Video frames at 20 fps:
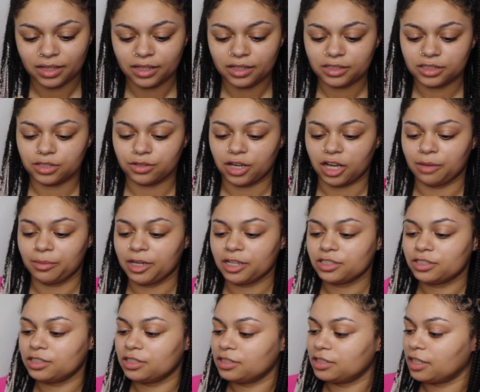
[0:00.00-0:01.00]
So I'm
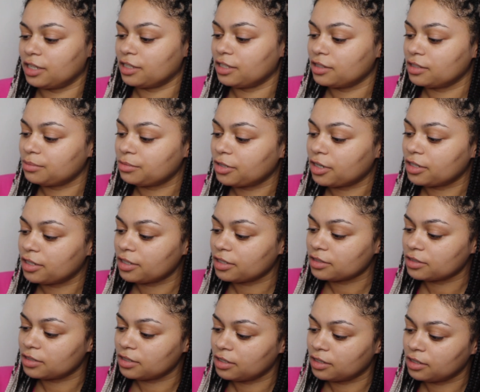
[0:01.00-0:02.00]
actually taking the
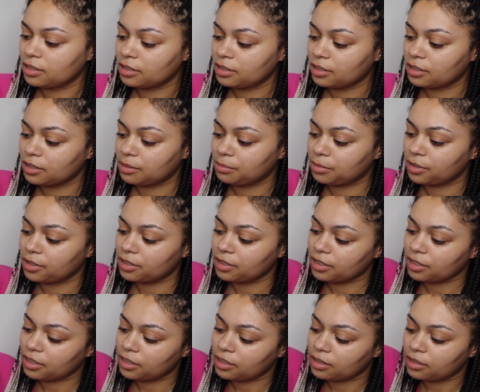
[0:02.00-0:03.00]
product and I'm
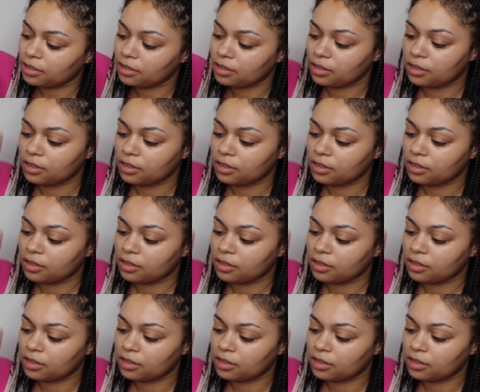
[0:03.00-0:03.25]
putting it